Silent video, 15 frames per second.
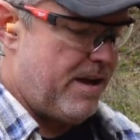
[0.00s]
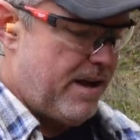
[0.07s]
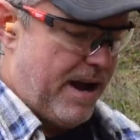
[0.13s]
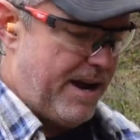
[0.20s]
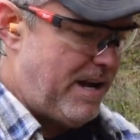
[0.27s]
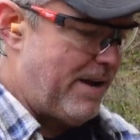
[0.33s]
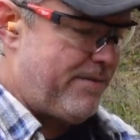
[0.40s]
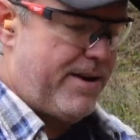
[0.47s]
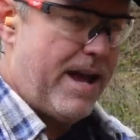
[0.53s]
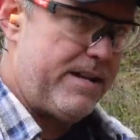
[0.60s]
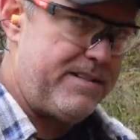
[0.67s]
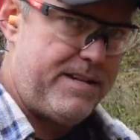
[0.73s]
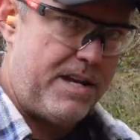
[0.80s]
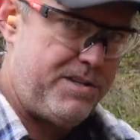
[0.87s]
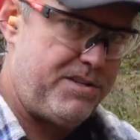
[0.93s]
I never had
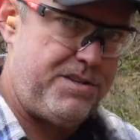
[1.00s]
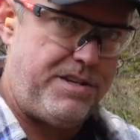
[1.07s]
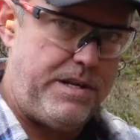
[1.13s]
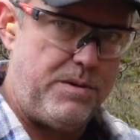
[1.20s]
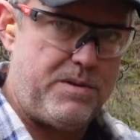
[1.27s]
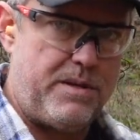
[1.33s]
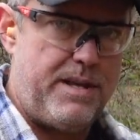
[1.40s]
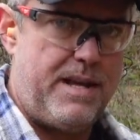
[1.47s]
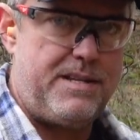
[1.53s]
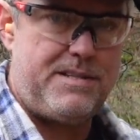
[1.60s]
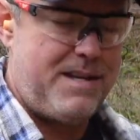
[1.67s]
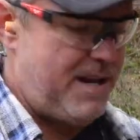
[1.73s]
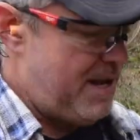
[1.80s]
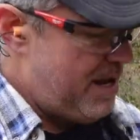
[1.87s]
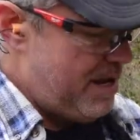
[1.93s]
intentions of using
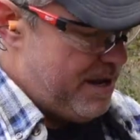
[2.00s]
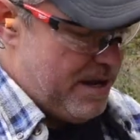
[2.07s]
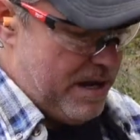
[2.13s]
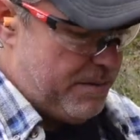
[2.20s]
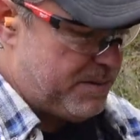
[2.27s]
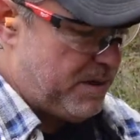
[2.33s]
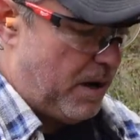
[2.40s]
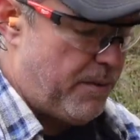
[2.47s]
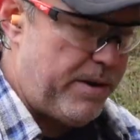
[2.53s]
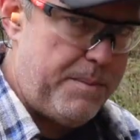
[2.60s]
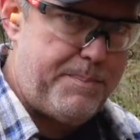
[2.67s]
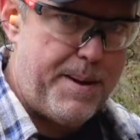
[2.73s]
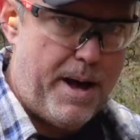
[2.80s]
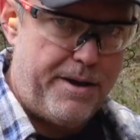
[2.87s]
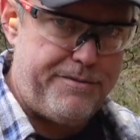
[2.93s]
this. It was already
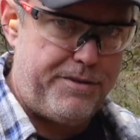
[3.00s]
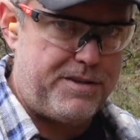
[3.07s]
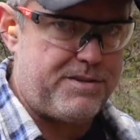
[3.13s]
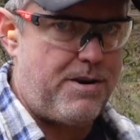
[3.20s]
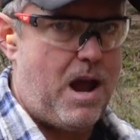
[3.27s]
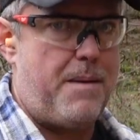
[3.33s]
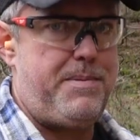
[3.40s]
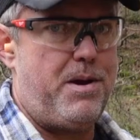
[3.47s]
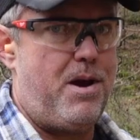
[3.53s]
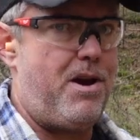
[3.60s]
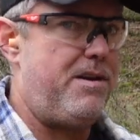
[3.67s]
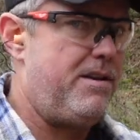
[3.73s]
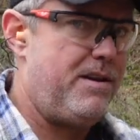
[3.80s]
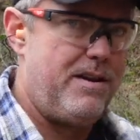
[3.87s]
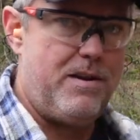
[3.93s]
bound for the
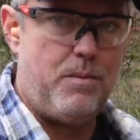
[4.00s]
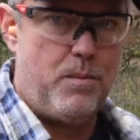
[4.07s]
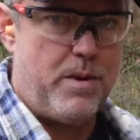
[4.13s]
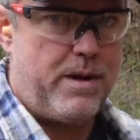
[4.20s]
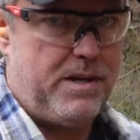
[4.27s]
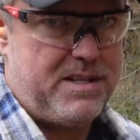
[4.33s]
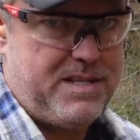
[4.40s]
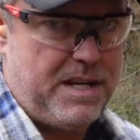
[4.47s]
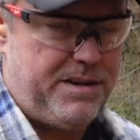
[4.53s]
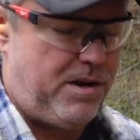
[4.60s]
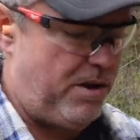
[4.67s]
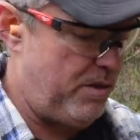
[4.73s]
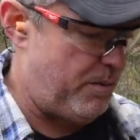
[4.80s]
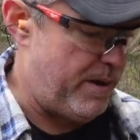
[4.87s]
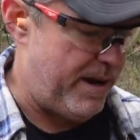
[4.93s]
scrapyard. We're gonna send it
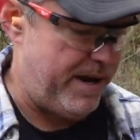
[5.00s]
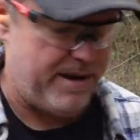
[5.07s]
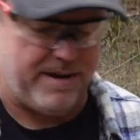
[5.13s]
all the way.